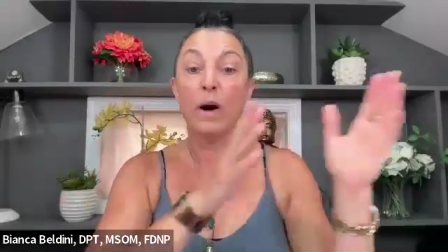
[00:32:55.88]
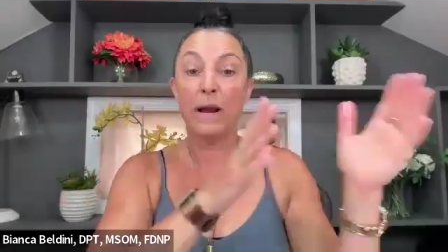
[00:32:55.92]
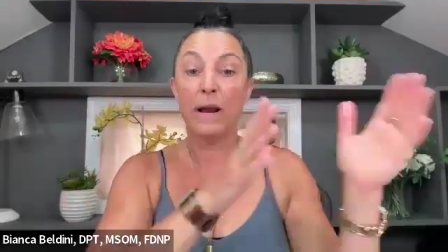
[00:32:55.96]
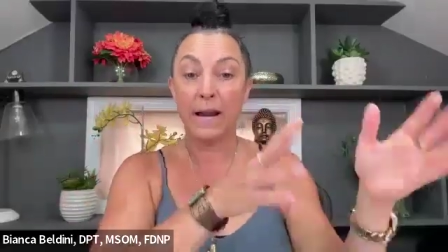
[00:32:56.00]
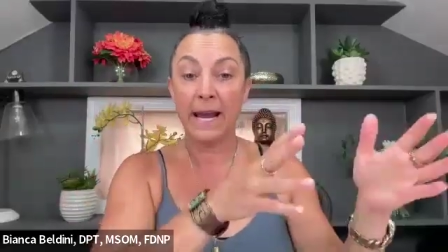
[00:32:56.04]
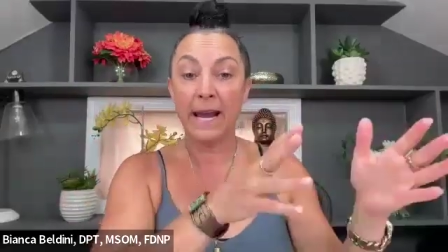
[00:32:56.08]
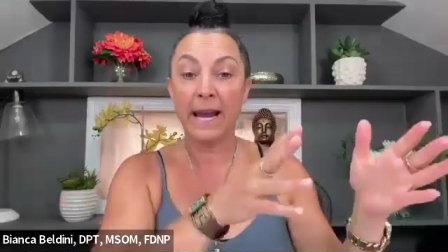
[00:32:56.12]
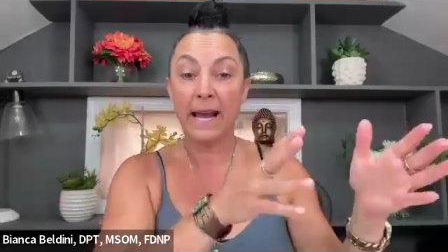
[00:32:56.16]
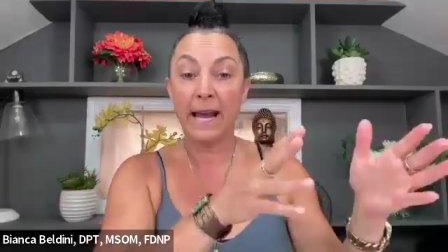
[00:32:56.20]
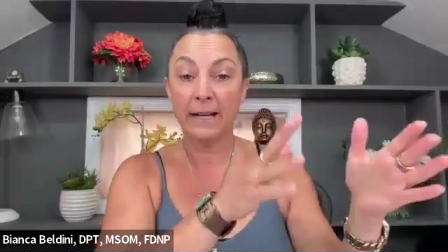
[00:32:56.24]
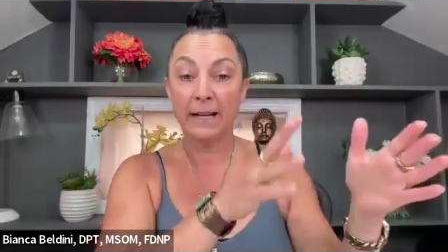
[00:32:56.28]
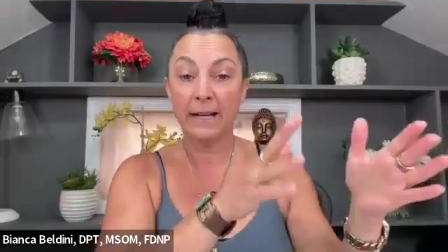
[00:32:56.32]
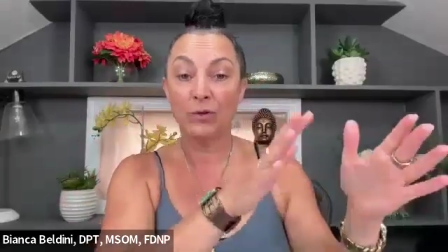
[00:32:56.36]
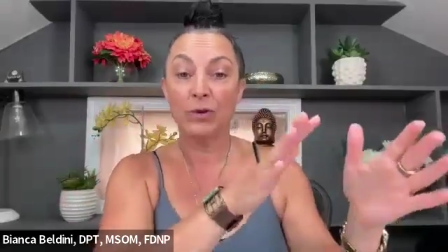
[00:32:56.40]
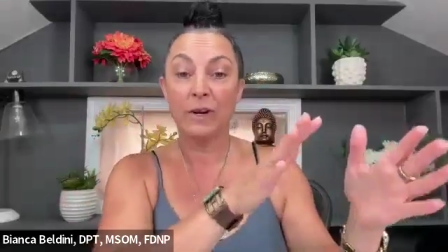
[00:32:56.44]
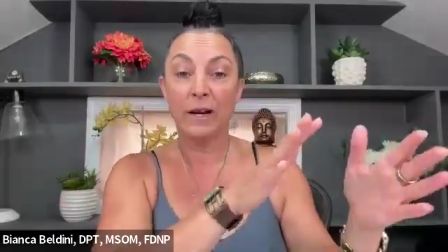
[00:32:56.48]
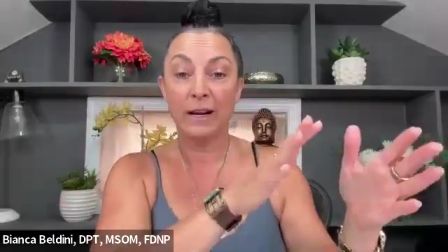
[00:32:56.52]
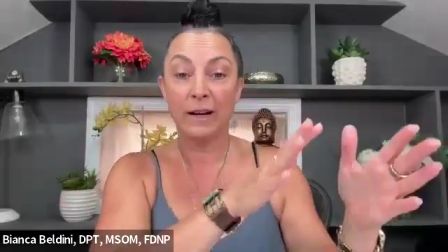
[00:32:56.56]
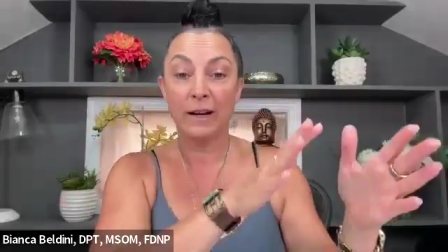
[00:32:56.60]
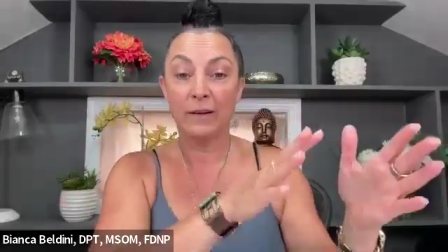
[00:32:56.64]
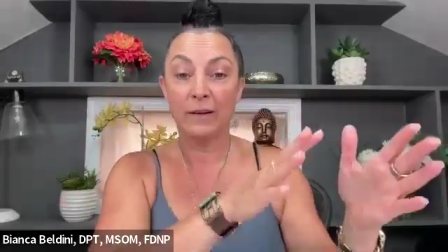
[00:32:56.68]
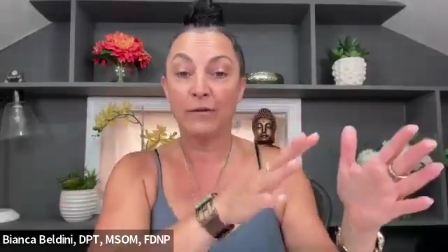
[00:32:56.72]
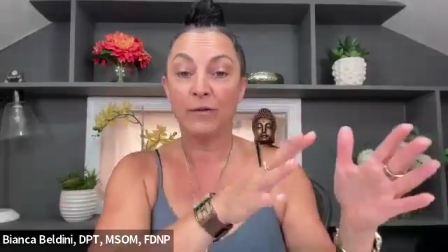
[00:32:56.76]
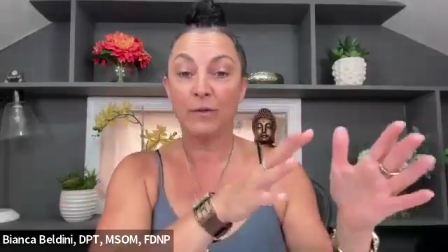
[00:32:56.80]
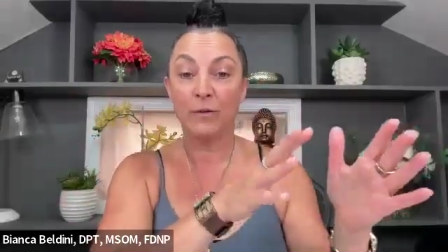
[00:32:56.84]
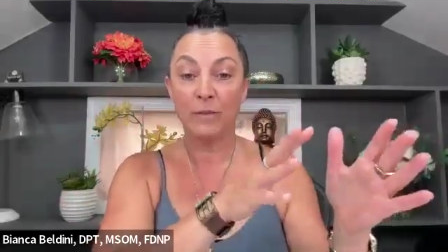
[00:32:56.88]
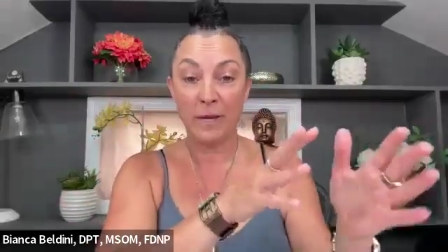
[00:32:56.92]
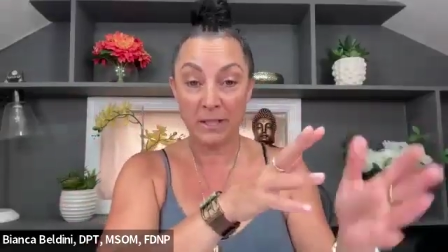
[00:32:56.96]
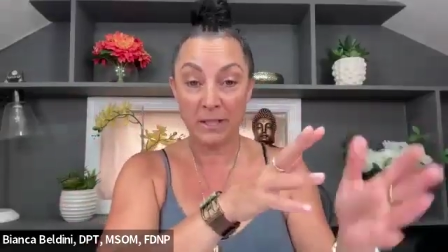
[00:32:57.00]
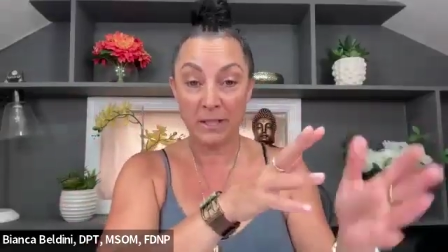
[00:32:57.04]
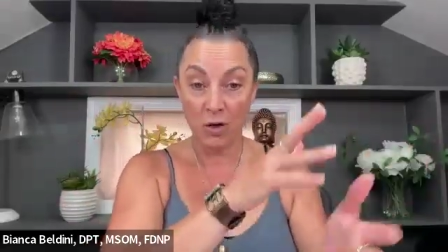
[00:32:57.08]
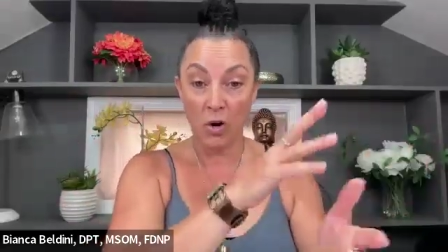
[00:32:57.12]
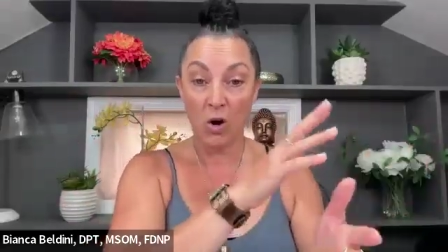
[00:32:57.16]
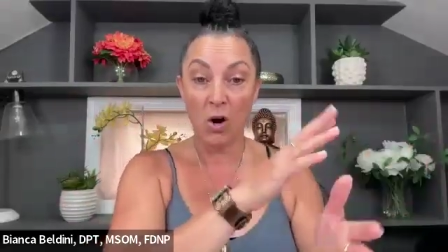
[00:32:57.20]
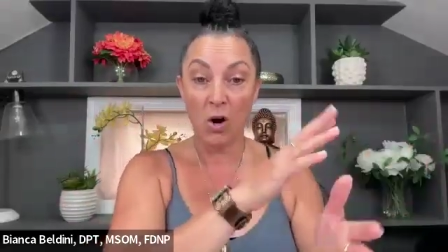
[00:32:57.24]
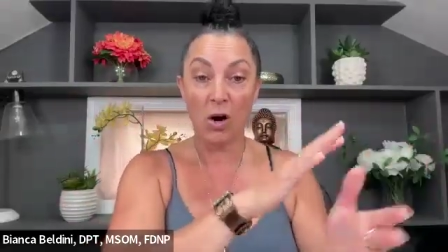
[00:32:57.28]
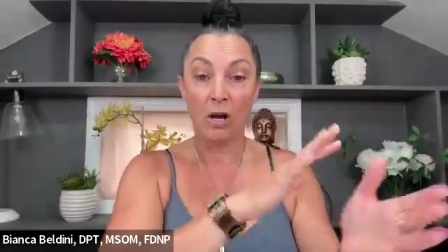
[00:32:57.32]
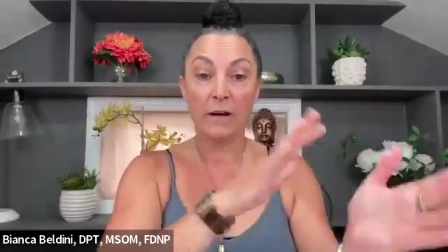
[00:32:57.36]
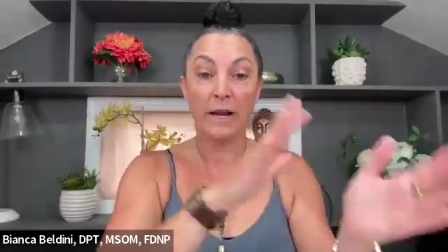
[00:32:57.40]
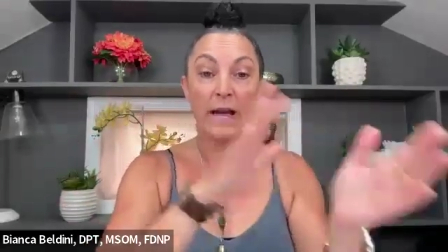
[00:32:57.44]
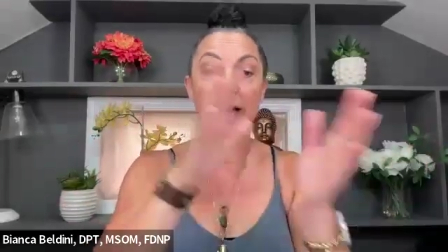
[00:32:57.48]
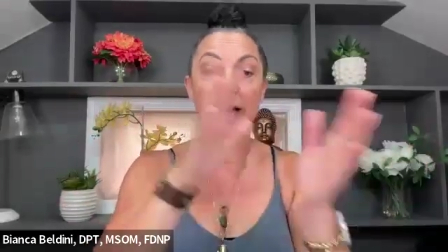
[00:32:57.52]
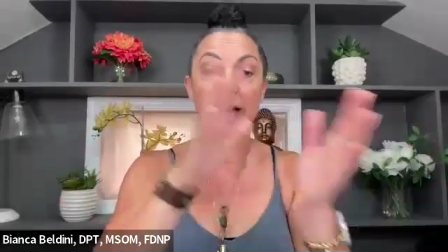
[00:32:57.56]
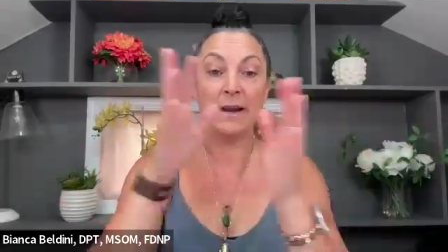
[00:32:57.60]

One I had created for my dog